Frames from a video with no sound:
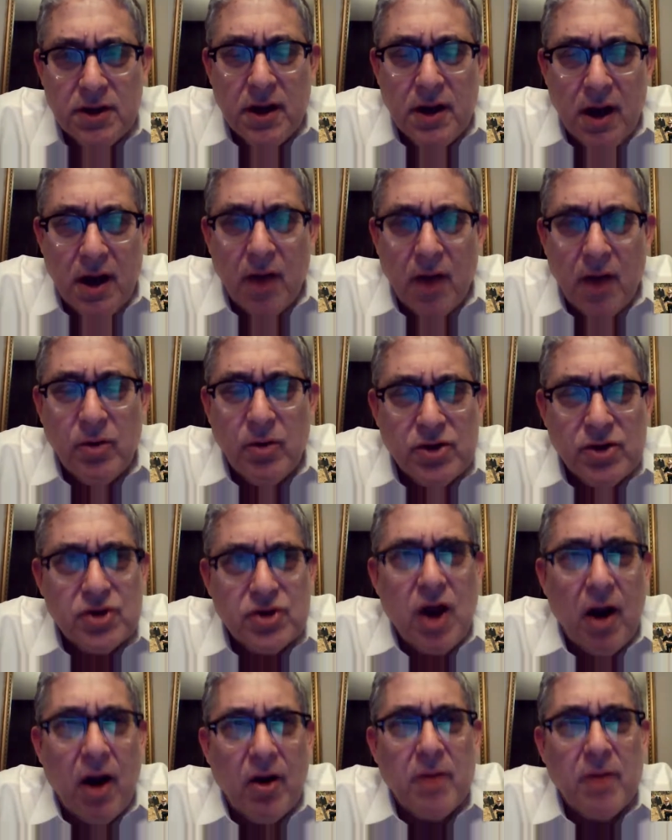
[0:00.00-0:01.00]
which
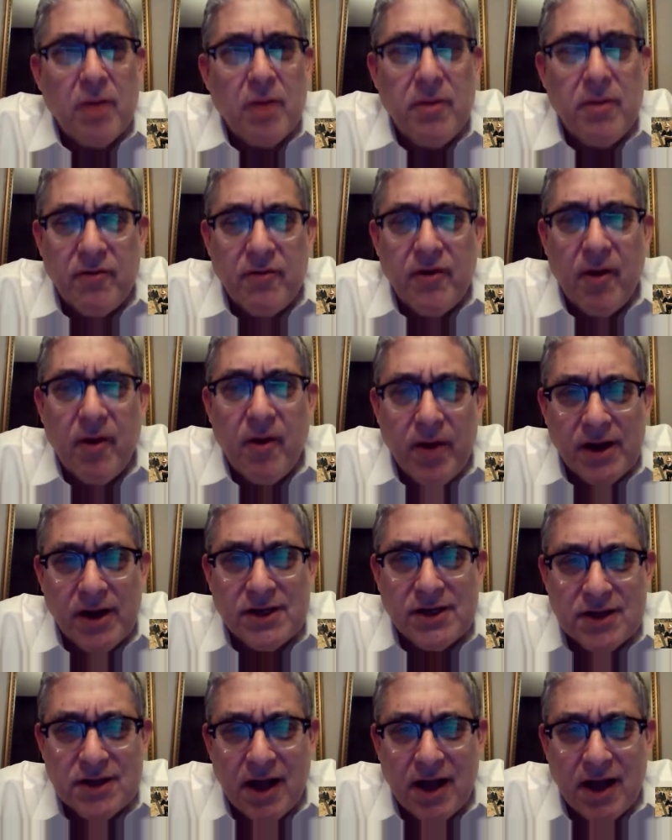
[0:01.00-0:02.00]
are going to be very
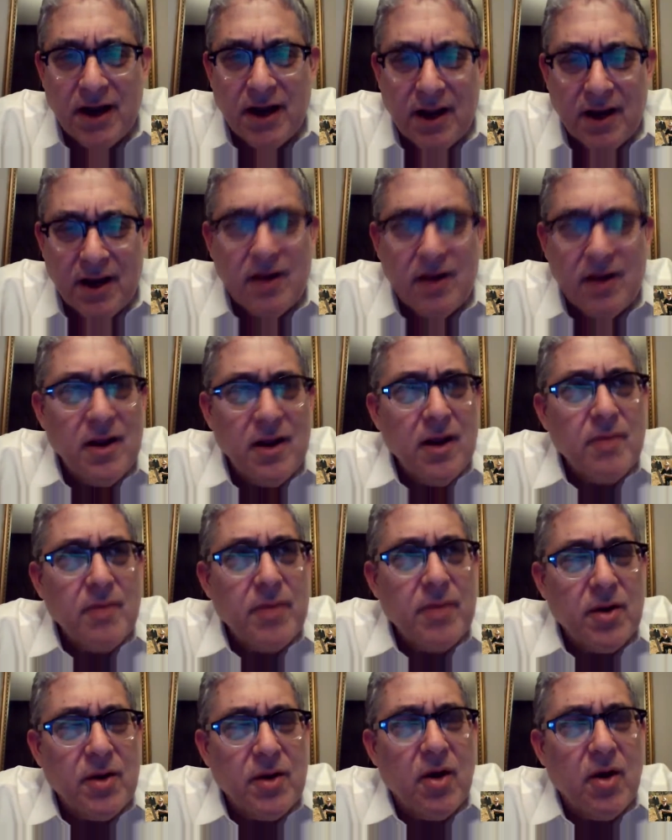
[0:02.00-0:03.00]
exciting
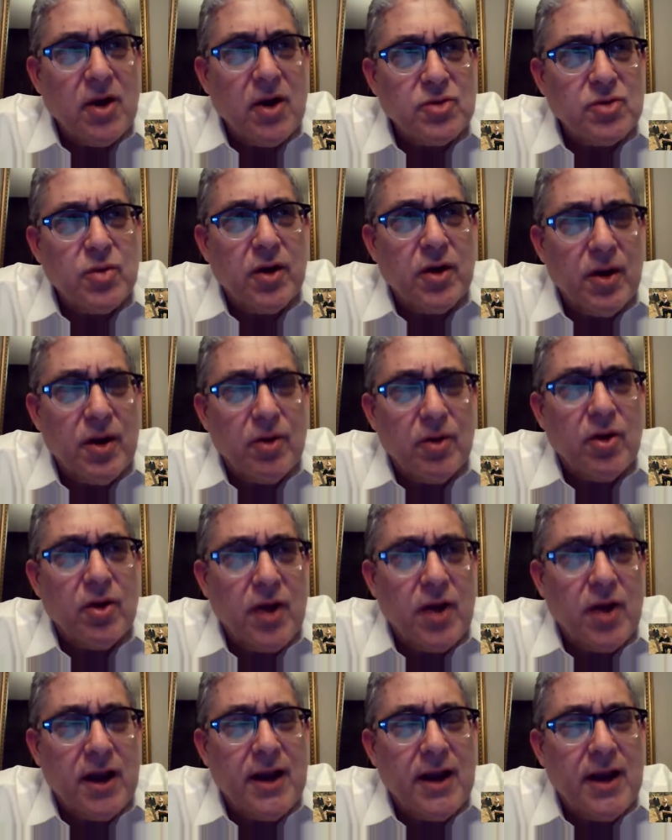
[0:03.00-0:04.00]
because we're going to
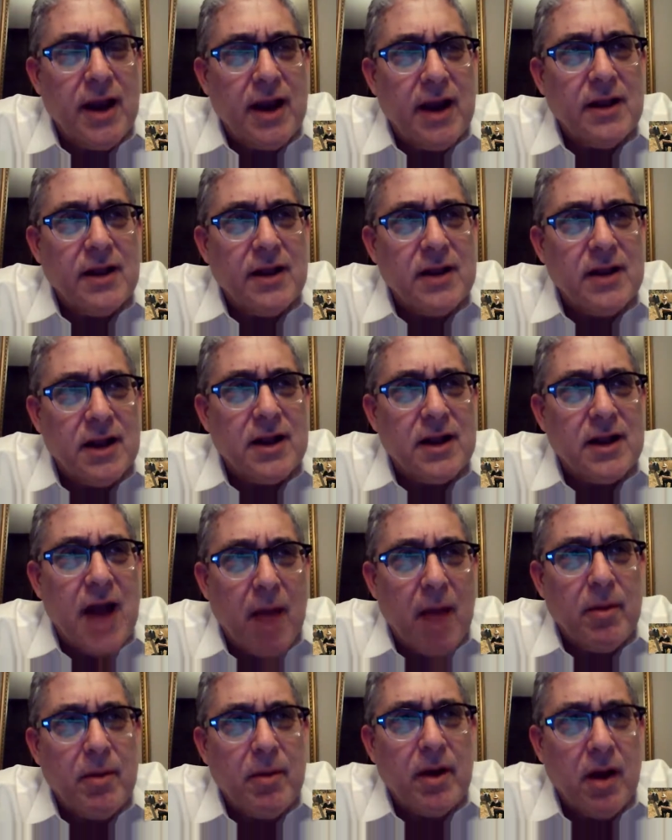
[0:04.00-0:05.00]
get into the
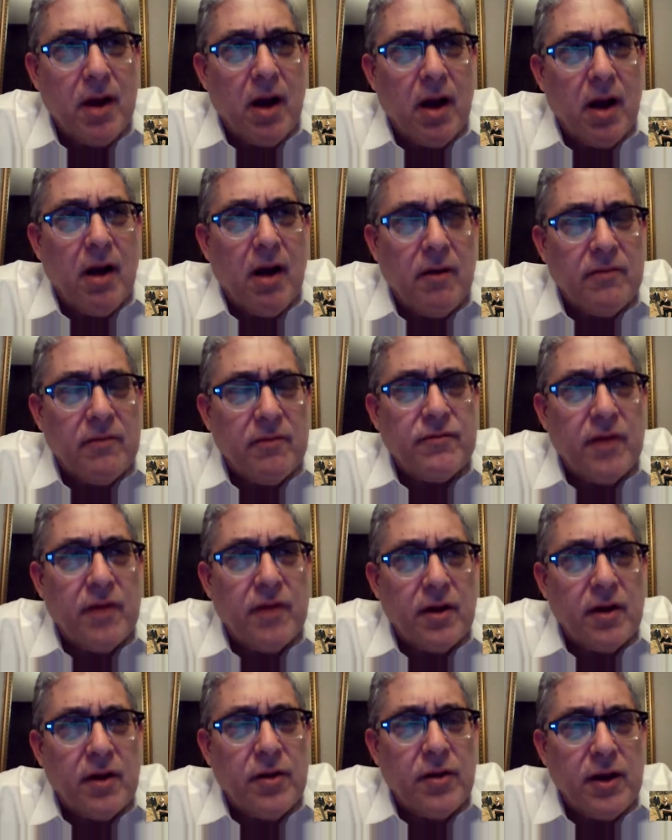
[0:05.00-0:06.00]
topic of
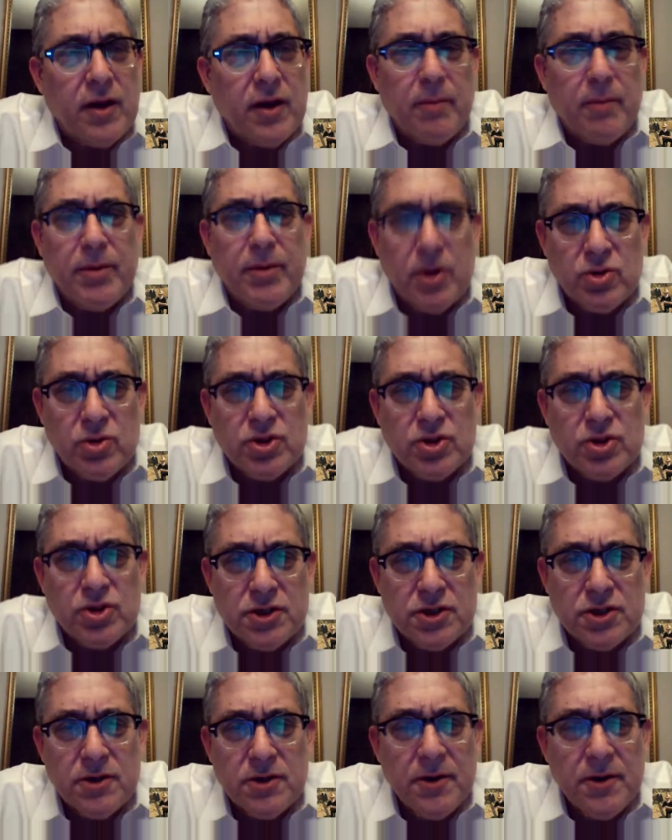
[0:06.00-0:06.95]
the abuse